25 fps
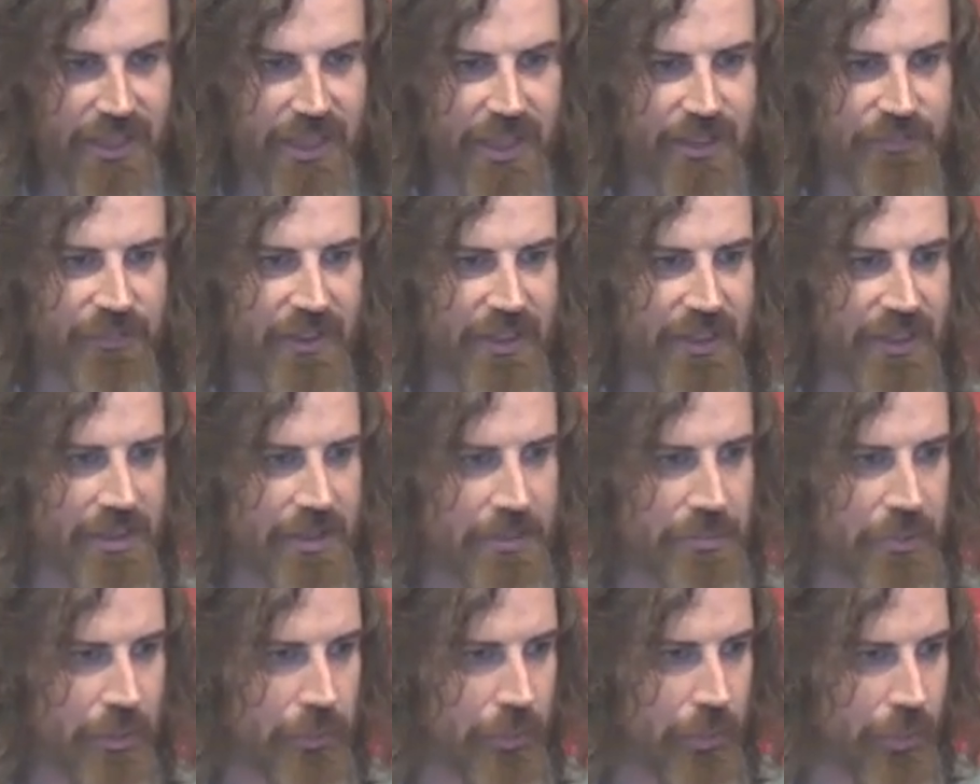giving
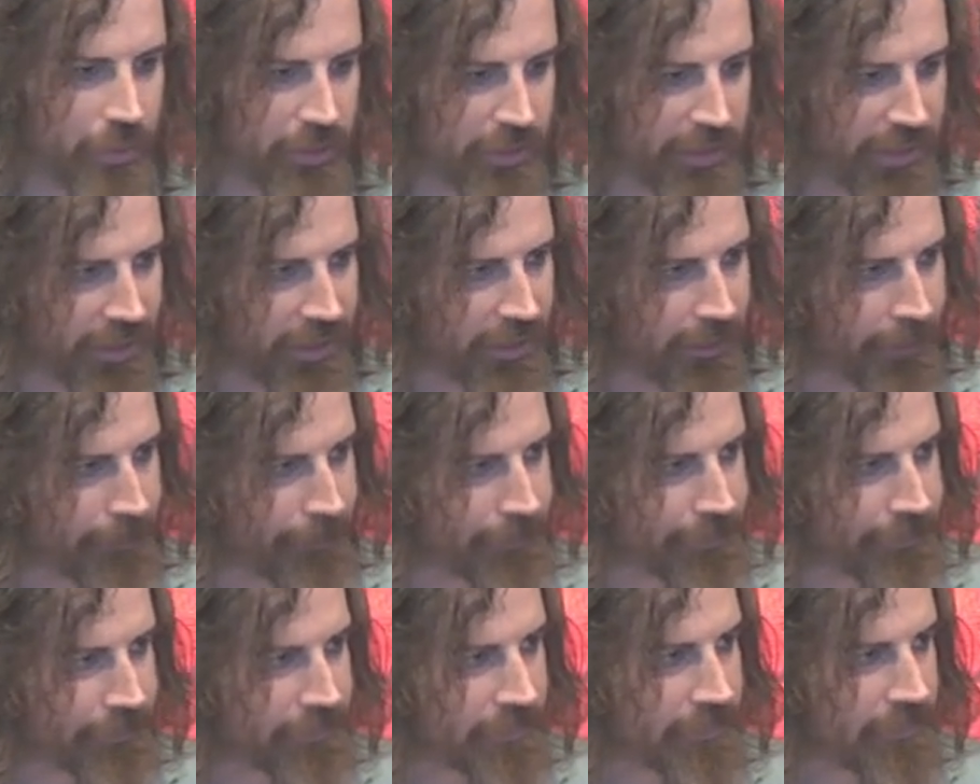them a warning,
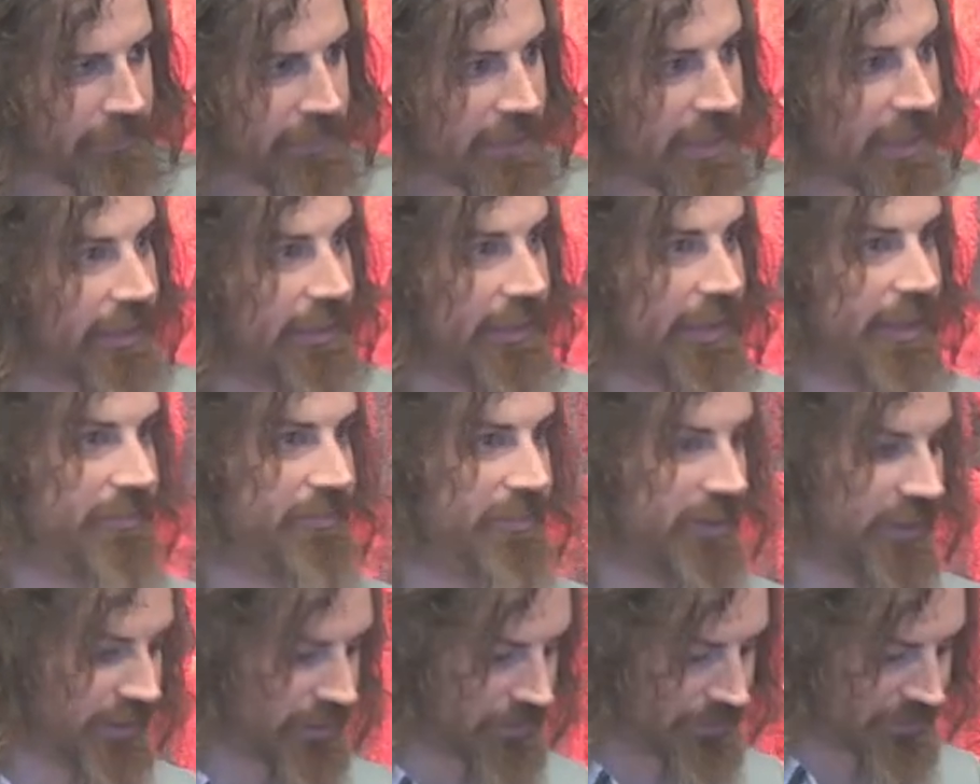
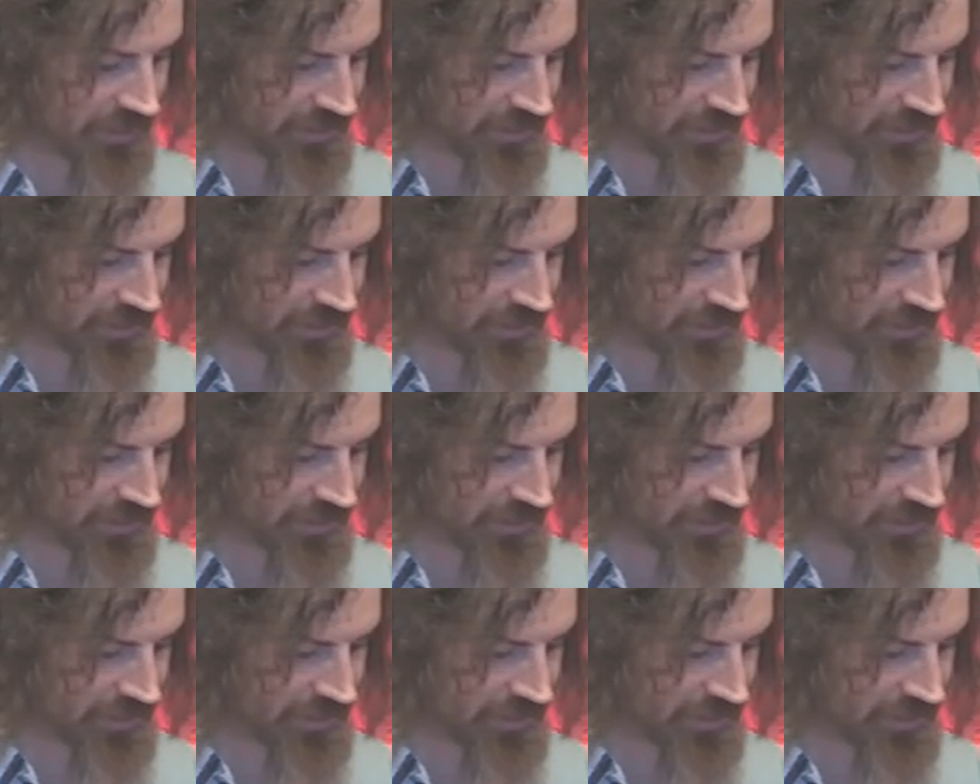giving